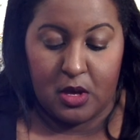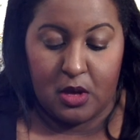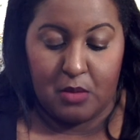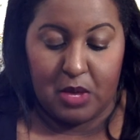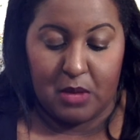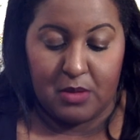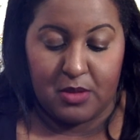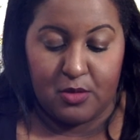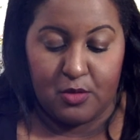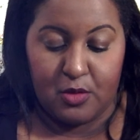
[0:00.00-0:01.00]
be able
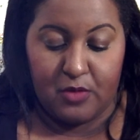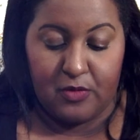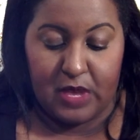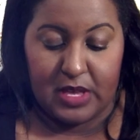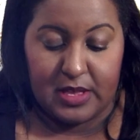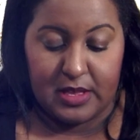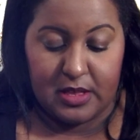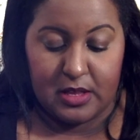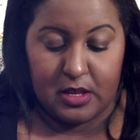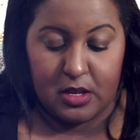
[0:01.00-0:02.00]
to
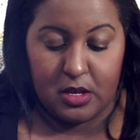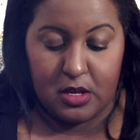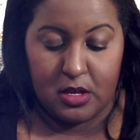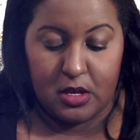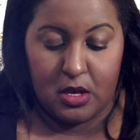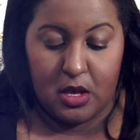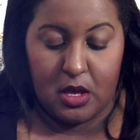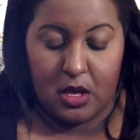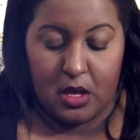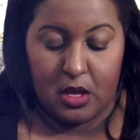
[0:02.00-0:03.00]
invest
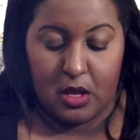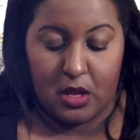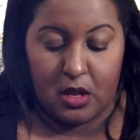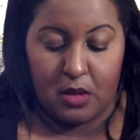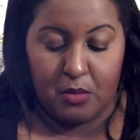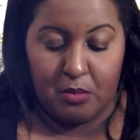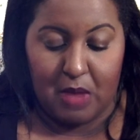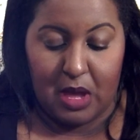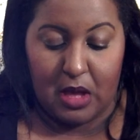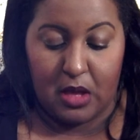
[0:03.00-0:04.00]
in
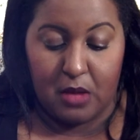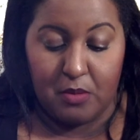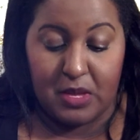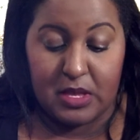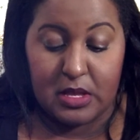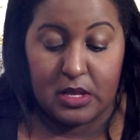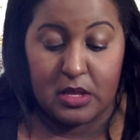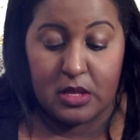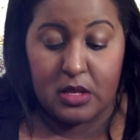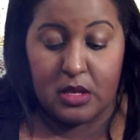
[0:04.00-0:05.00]
my
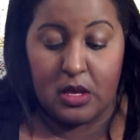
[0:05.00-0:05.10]
business.